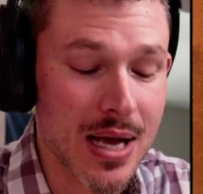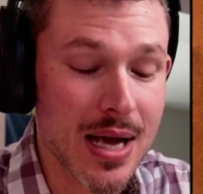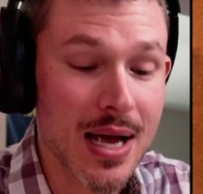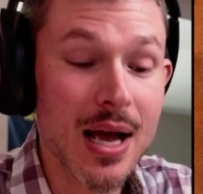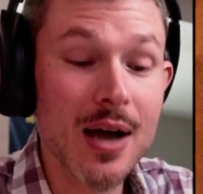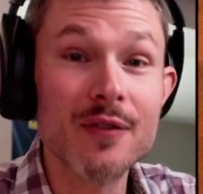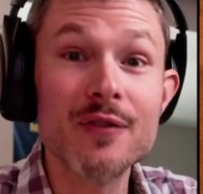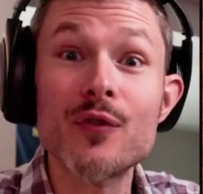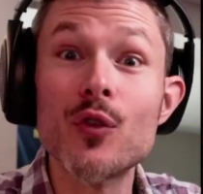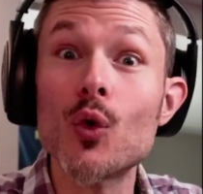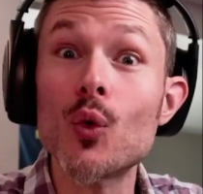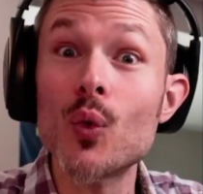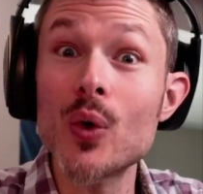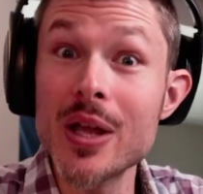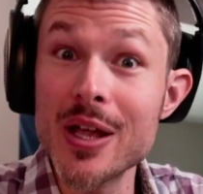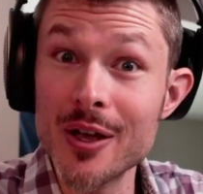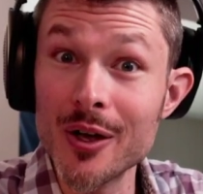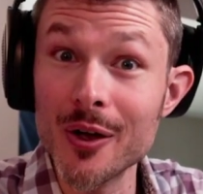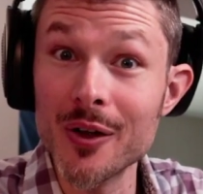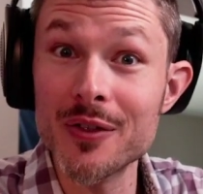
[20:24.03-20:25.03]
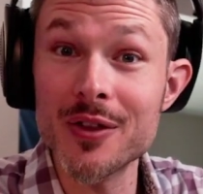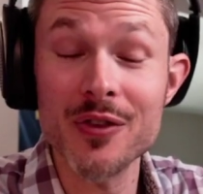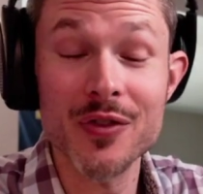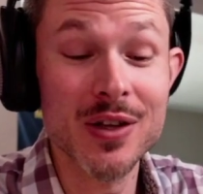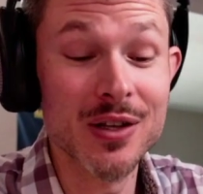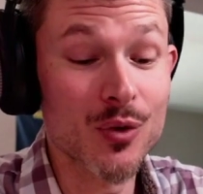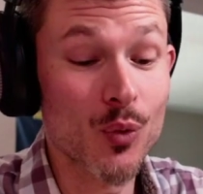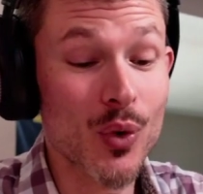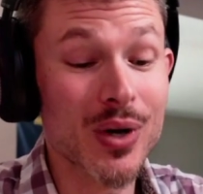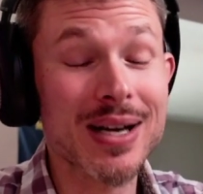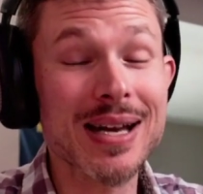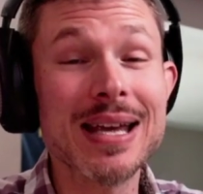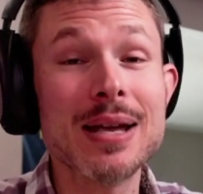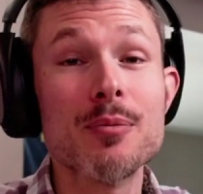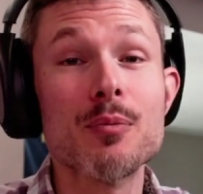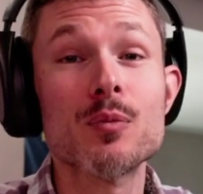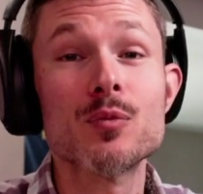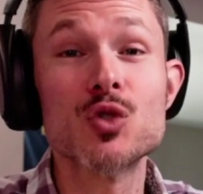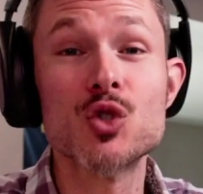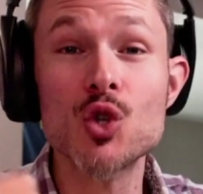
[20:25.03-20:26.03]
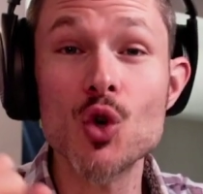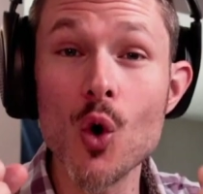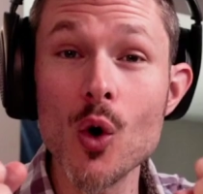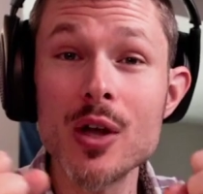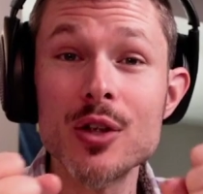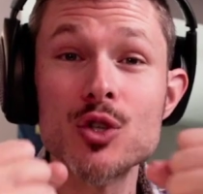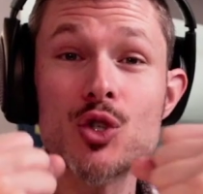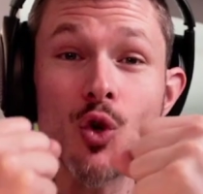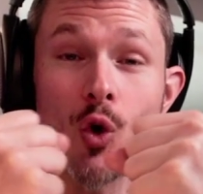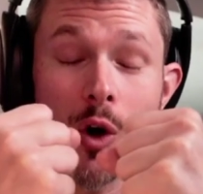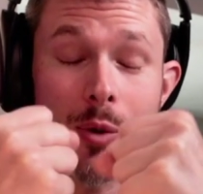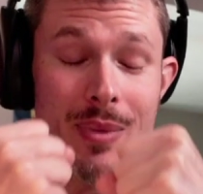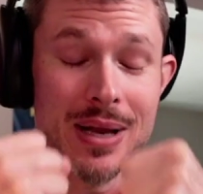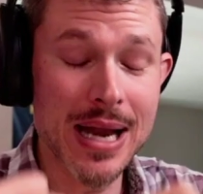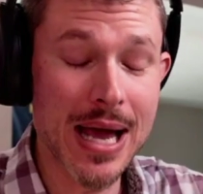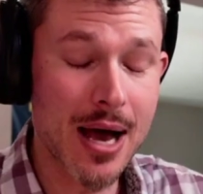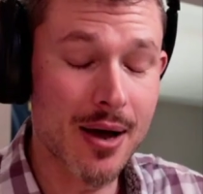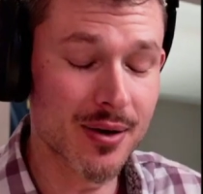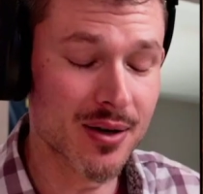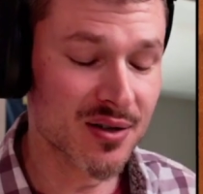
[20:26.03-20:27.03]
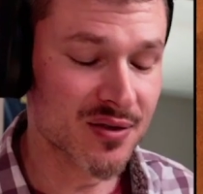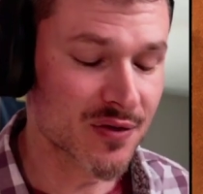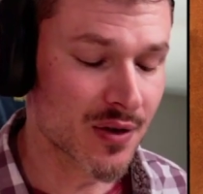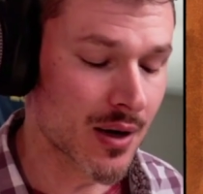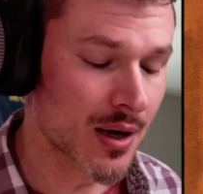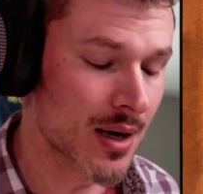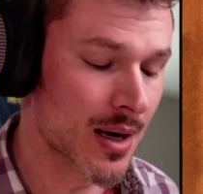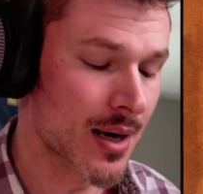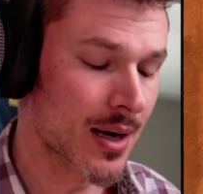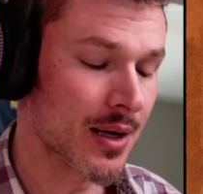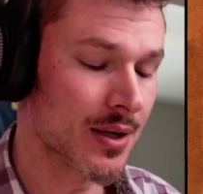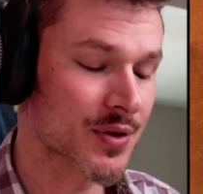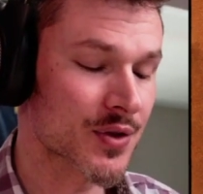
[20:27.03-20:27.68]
For real, the thing that we're going to get enjoyment out of.